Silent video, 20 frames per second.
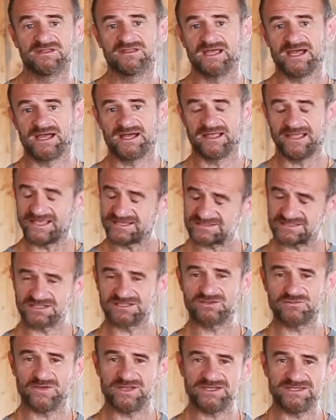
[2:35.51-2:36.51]

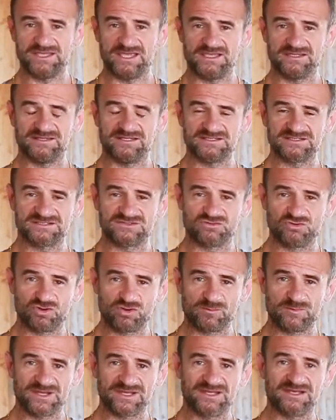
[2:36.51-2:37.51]
SL28, it's
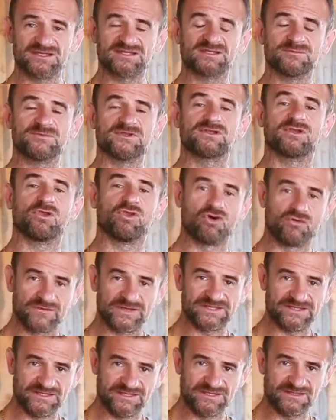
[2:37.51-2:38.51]
normally a little bit lower
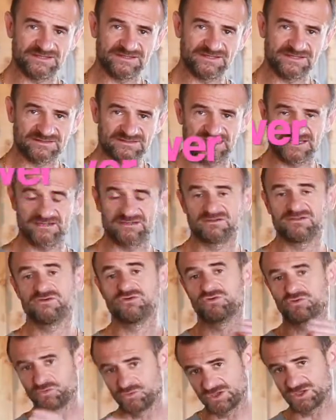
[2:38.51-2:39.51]
yielding than
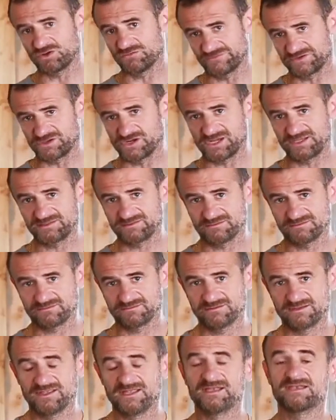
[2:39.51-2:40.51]
Ruiro
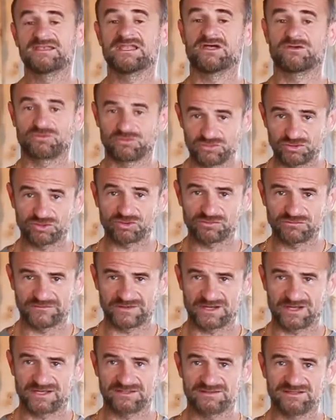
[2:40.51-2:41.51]
varietal. Now, Ruiro
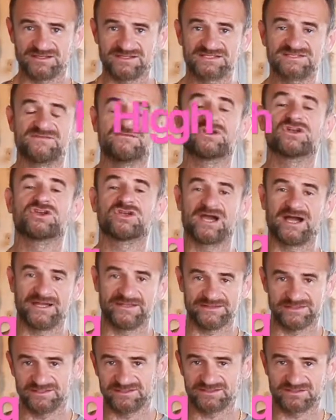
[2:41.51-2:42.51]
varietal, it's a very high
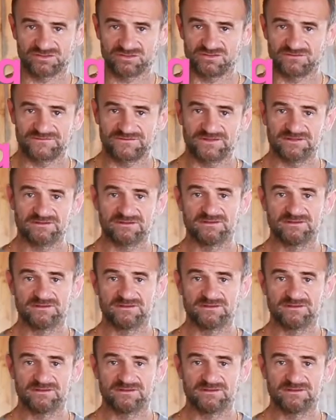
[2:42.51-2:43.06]
yielding coffee,